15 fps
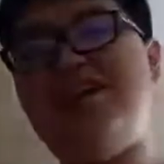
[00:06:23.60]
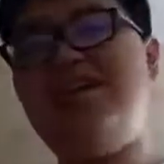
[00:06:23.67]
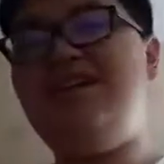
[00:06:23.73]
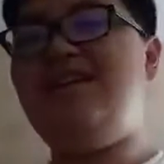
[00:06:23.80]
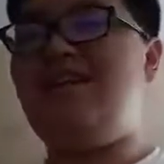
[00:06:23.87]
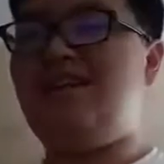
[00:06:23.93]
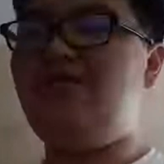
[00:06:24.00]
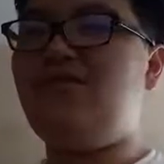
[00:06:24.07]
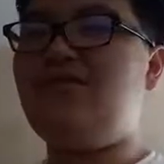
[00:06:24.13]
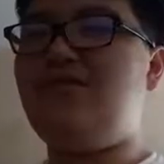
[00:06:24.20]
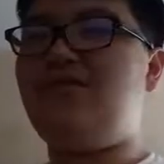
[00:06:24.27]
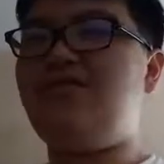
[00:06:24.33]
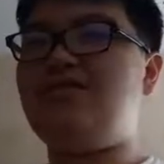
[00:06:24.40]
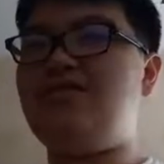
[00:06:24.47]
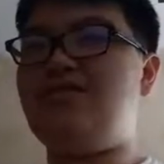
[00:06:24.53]
it,
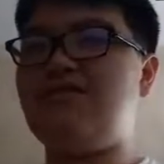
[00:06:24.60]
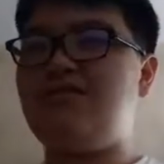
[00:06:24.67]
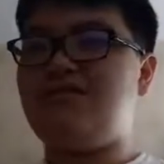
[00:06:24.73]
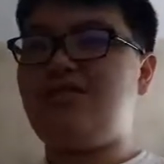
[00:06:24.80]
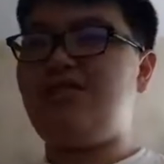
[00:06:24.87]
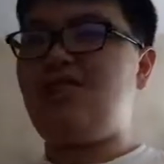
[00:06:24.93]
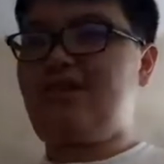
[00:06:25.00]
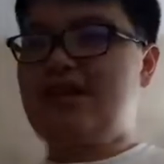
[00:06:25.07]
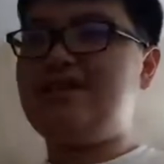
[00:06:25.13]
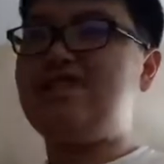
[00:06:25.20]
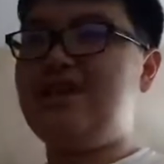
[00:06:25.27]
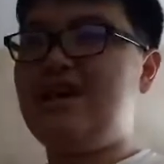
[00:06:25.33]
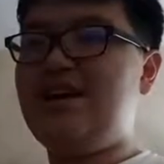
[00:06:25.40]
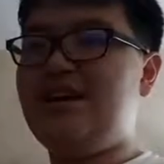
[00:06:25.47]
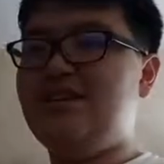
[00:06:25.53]
everything looks like a deserted
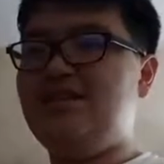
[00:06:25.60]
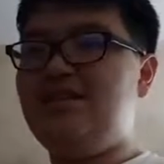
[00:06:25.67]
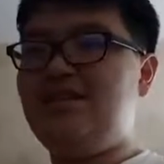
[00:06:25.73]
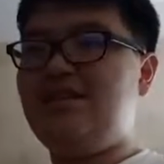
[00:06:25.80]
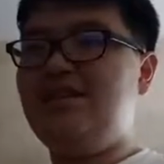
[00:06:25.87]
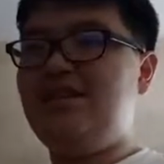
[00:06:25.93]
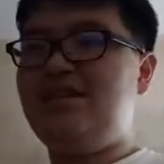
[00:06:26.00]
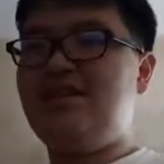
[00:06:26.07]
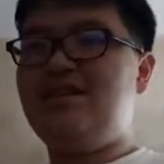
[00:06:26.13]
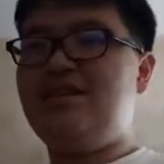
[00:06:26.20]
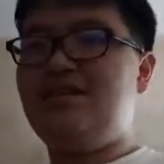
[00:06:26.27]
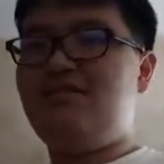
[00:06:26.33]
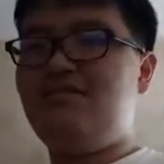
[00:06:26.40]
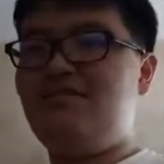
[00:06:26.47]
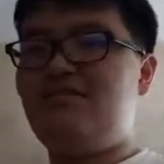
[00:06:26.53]
wasteland
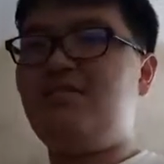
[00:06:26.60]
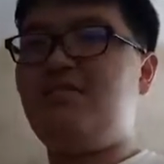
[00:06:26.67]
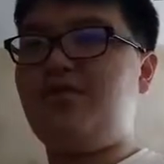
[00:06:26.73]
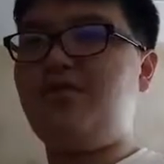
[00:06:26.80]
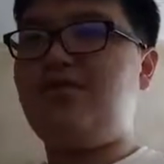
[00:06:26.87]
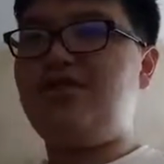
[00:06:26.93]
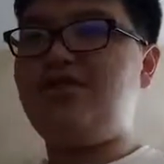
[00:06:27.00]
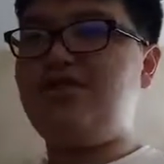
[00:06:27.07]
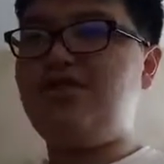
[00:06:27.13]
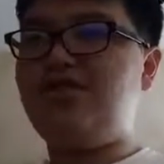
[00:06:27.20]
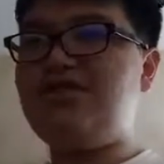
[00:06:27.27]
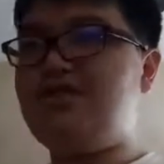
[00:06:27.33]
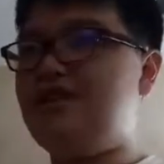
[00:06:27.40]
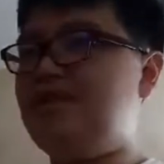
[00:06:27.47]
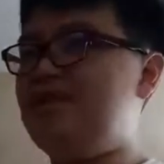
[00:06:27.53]
for pretty much
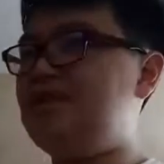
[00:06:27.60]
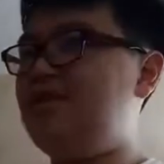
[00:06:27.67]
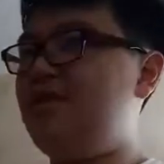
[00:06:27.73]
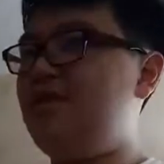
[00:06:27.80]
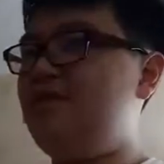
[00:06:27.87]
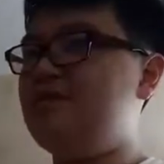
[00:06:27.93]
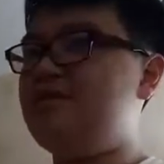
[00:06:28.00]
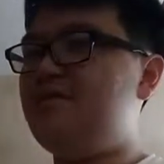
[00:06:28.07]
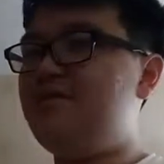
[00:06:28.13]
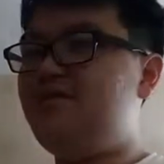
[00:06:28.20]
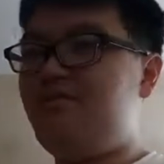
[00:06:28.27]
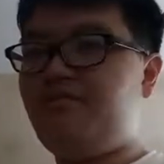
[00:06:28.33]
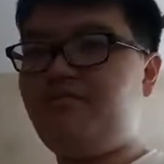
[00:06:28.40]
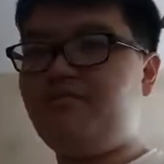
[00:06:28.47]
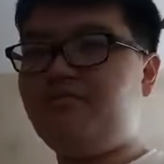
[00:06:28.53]
years and some also
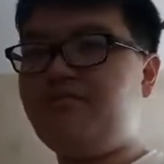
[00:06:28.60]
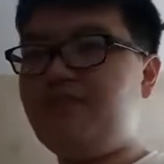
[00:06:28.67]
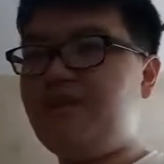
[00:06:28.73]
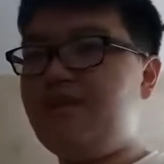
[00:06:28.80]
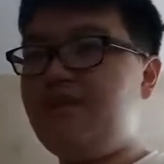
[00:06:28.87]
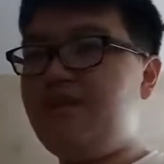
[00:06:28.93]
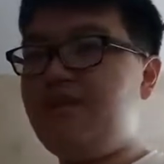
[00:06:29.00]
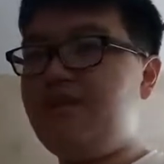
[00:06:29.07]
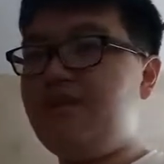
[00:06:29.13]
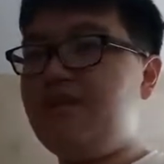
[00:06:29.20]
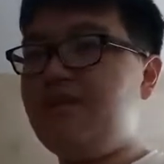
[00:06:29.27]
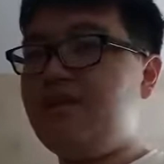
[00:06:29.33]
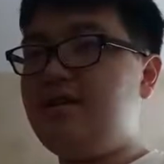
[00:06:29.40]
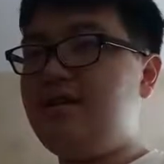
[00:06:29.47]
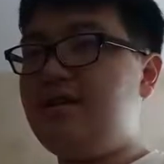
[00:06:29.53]

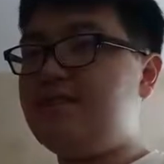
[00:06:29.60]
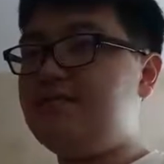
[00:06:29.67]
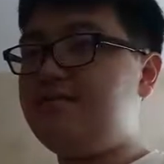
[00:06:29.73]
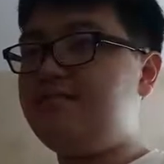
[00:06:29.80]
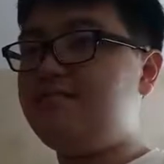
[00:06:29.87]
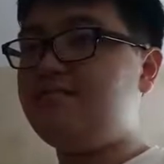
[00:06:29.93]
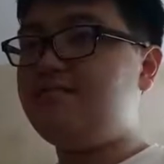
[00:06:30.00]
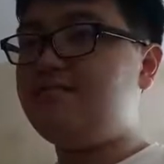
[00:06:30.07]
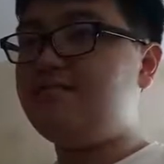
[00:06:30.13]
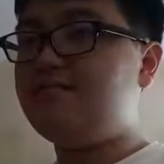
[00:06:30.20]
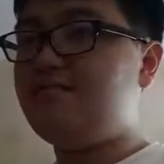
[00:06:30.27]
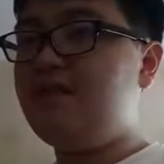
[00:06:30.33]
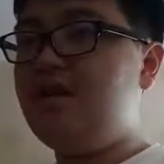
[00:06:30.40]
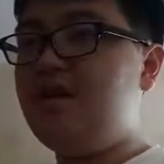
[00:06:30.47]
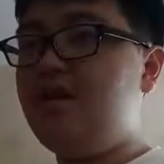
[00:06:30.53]
that.
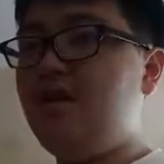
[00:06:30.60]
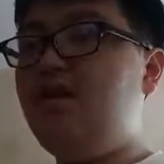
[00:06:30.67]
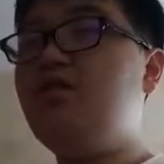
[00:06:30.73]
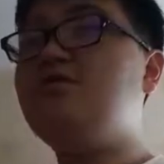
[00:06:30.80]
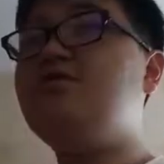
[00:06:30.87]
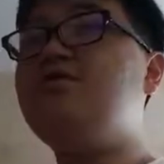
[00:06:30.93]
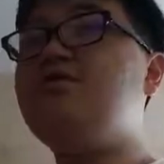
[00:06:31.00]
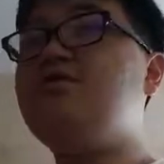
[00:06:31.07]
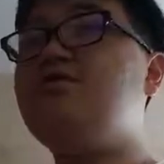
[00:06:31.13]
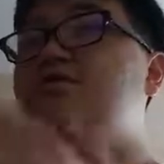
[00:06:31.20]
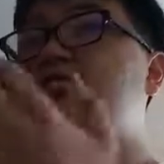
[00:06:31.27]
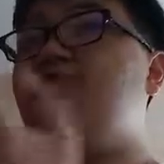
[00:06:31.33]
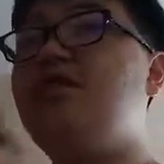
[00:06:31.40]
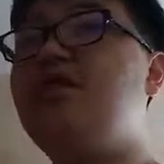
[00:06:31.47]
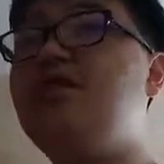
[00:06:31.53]
Also, there's a
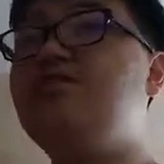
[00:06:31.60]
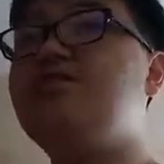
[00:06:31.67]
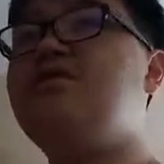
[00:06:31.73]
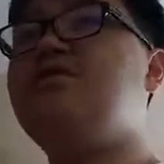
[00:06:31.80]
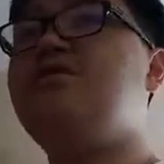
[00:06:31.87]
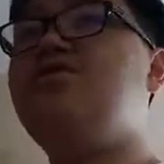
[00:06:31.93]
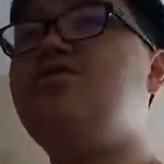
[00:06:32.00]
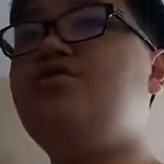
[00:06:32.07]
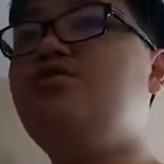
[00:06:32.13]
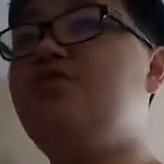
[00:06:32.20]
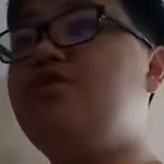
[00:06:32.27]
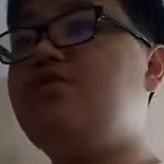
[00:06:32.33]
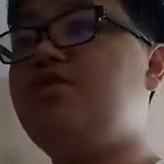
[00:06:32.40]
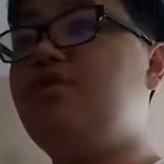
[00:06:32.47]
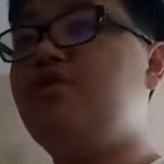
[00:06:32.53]
new collector's edition
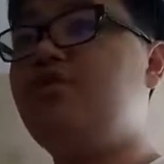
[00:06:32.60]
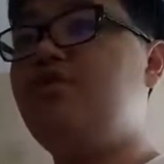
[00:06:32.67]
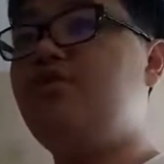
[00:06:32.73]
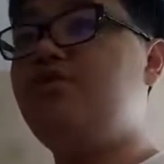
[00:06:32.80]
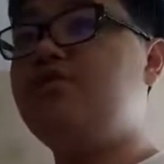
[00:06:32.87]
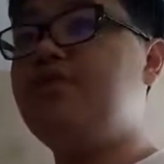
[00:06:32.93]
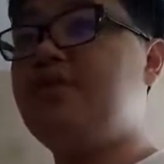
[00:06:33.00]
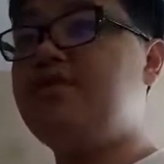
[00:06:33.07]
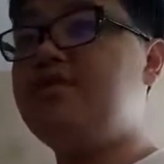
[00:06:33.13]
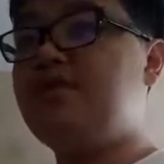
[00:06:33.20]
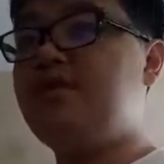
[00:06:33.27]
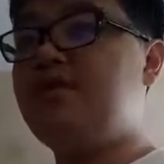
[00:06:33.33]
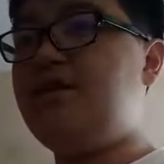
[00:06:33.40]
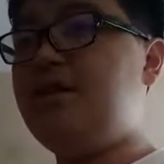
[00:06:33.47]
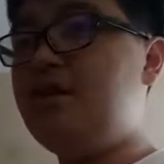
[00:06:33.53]
which includes
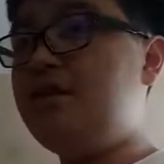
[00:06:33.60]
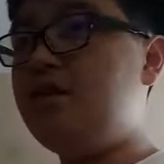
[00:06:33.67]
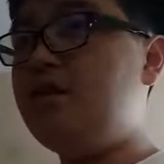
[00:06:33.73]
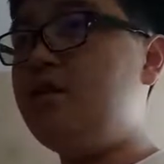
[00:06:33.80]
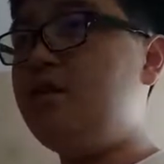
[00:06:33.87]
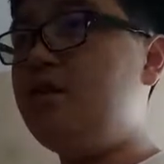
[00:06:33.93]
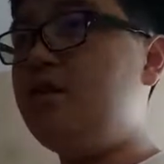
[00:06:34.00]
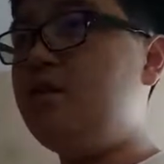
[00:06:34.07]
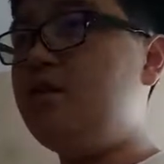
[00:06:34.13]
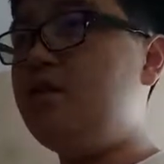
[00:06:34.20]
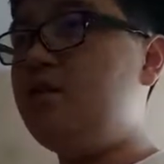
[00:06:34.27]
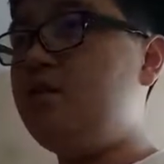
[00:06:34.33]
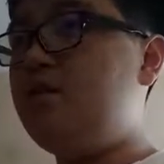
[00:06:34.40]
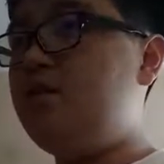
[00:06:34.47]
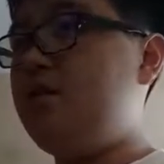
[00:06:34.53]
basically
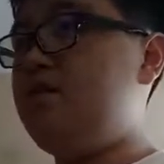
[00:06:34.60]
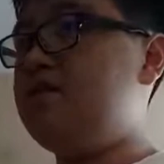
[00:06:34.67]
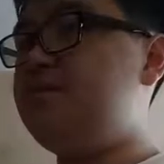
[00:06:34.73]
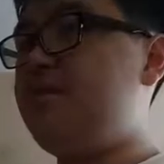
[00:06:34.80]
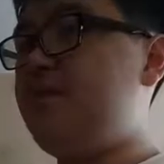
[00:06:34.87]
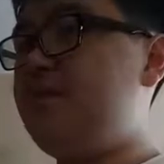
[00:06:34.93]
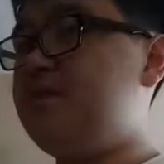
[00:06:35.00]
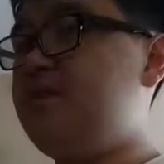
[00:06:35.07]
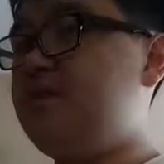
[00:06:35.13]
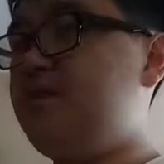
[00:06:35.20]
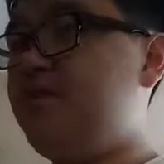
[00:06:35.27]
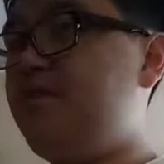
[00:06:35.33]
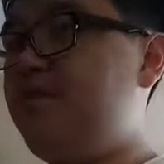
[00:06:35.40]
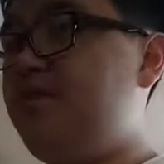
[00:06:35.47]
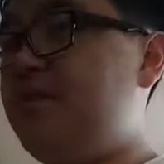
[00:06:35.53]
this box, a
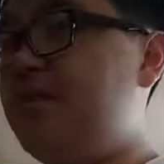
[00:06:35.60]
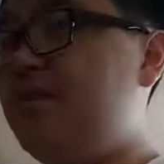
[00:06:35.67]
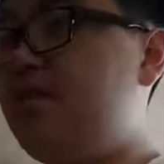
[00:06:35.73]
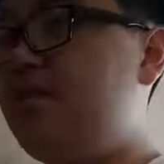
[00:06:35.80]
double